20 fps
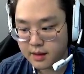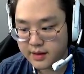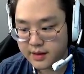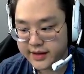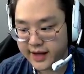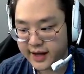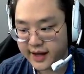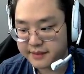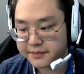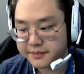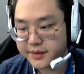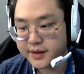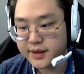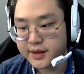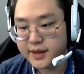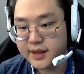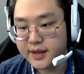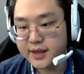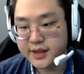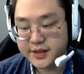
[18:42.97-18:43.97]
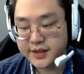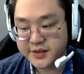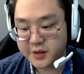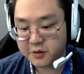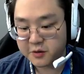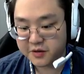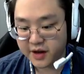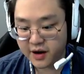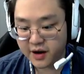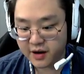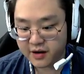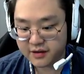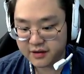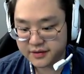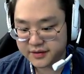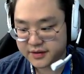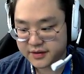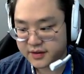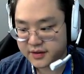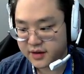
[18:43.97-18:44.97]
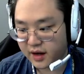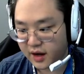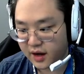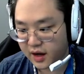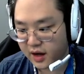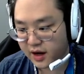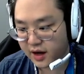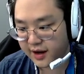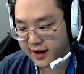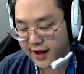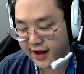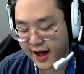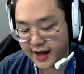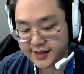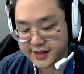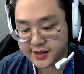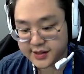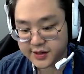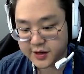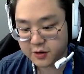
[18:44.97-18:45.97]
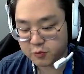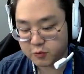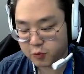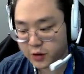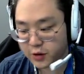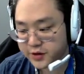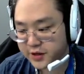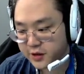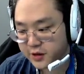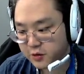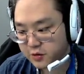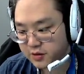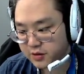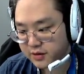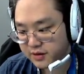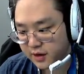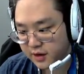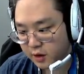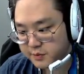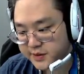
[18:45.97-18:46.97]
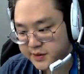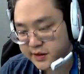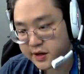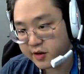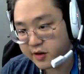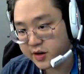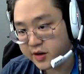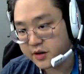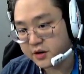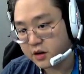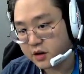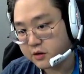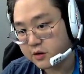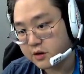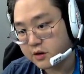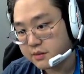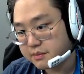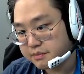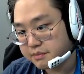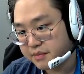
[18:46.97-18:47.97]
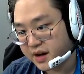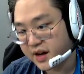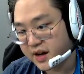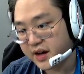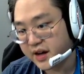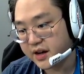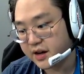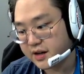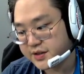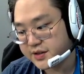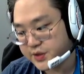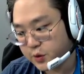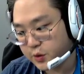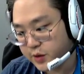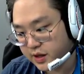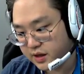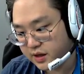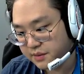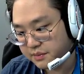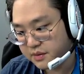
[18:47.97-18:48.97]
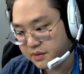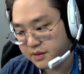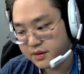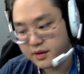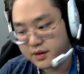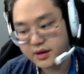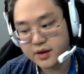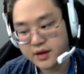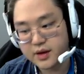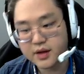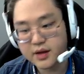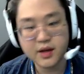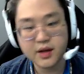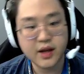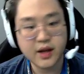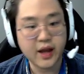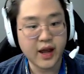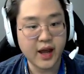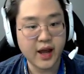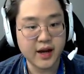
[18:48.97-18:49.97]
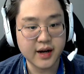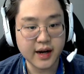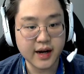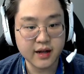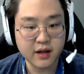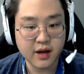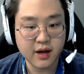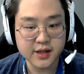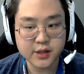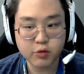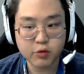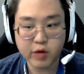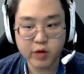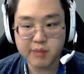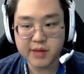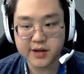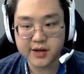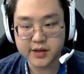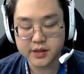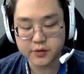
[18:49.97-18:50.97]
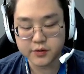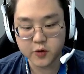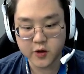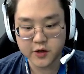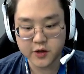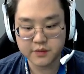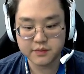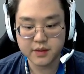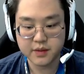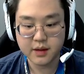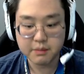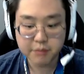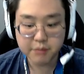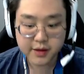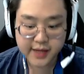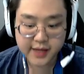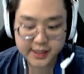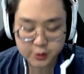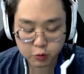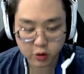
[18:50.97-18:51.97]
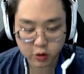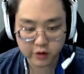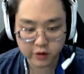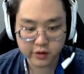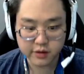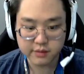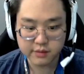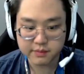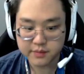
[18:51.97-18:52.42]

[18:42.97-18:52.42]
Okay, so there I secured one kill, helped securing another by zoning them, and I lost 3 minions for it. But that's worth.